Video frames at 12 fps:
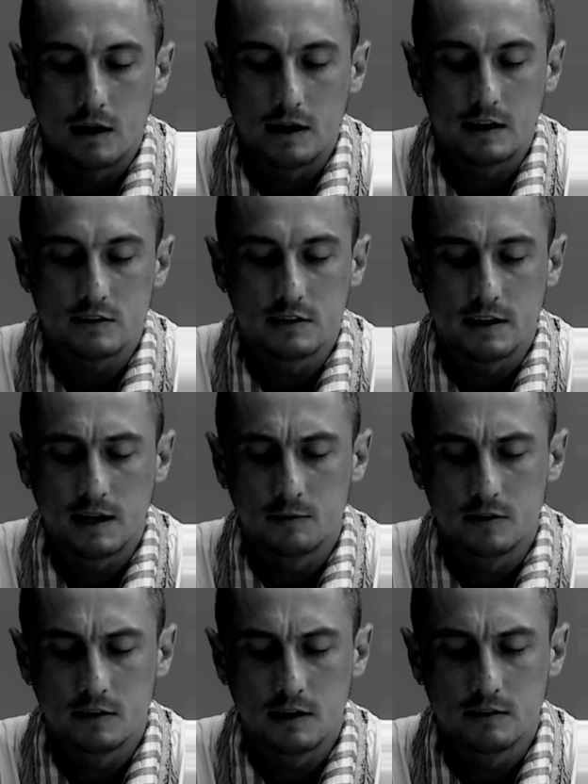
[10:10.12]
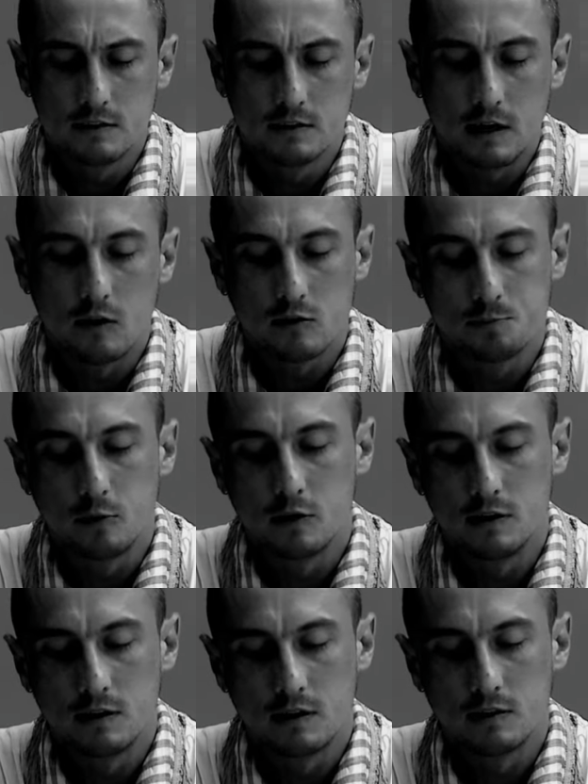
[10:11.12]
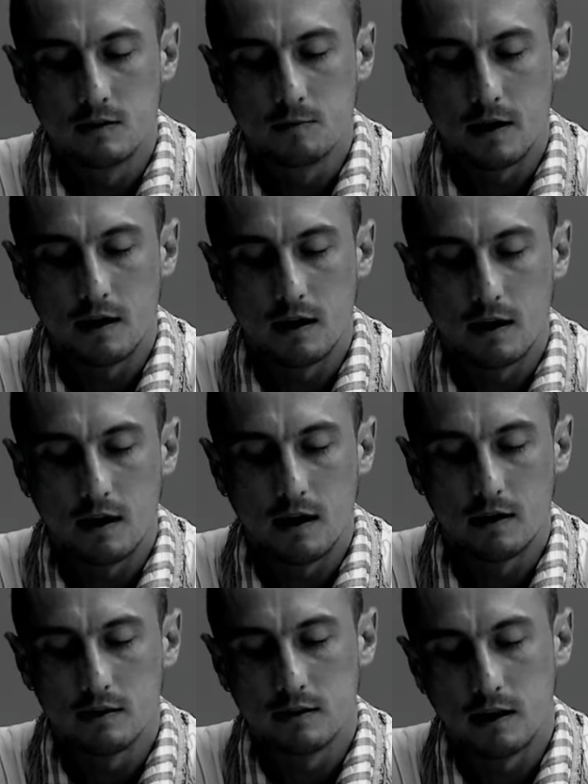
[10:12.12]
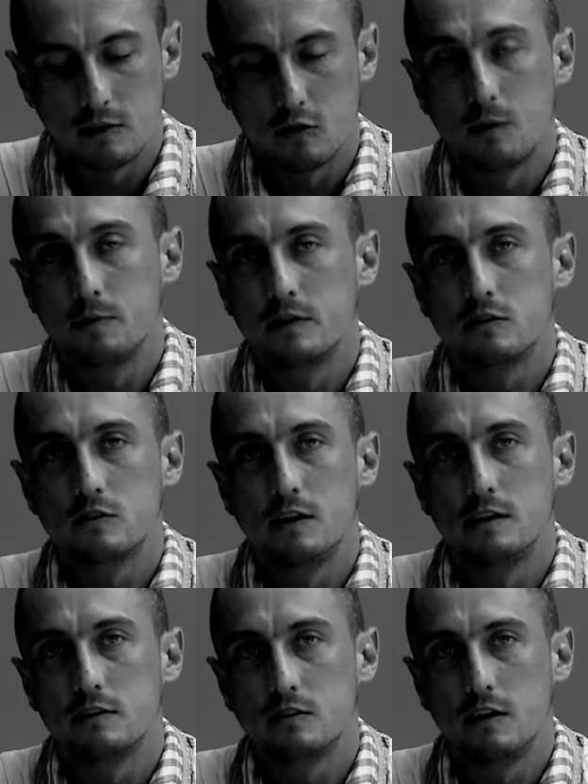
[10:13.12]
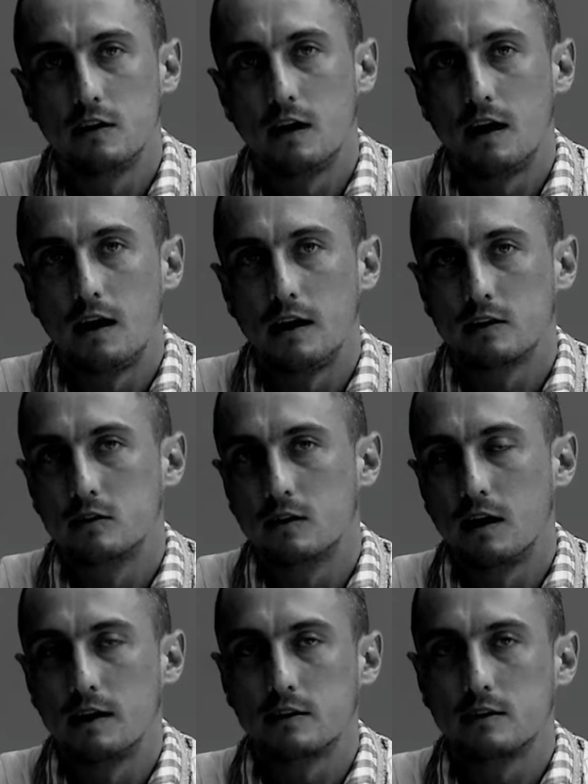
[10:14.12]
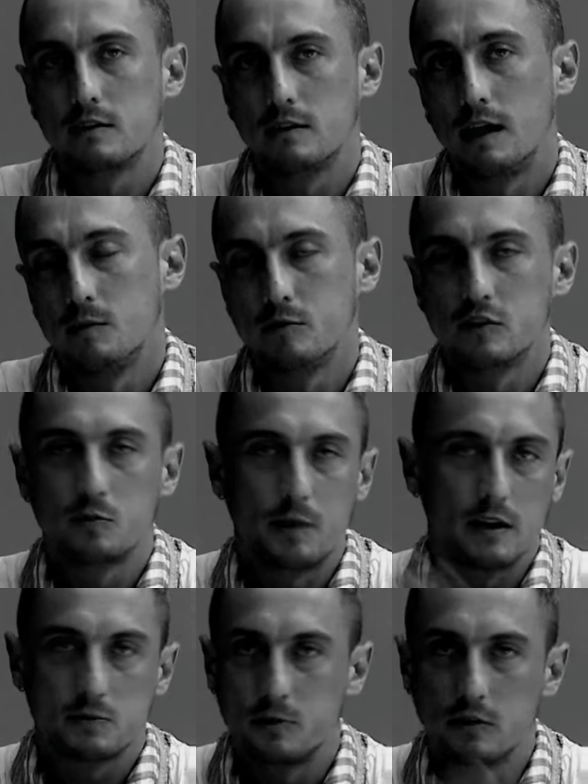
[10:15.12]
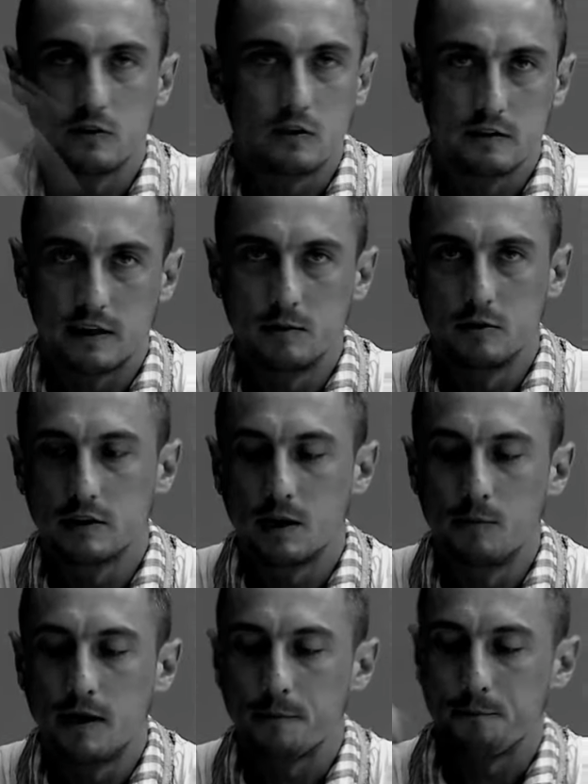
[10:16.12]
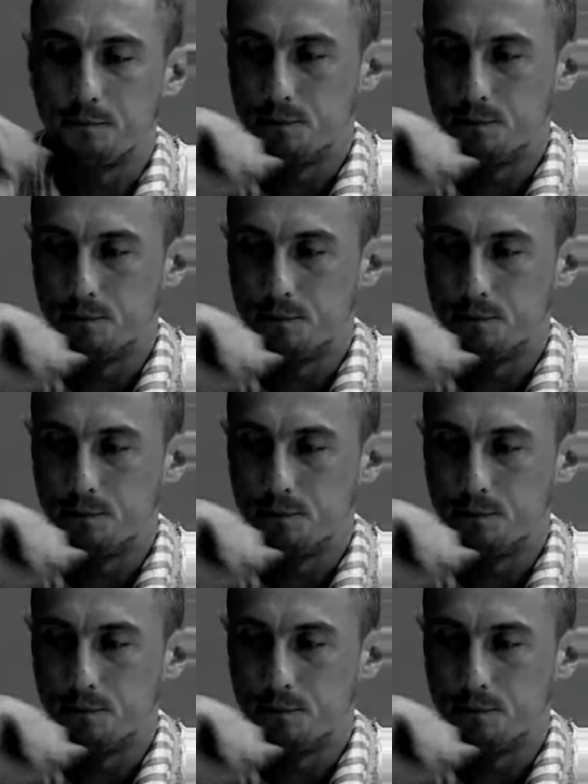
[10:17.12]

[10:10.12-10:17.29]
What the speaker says: I actually came to London. I was born in London, but I grew up in Australia, so I had a British passport, so I was able to come back.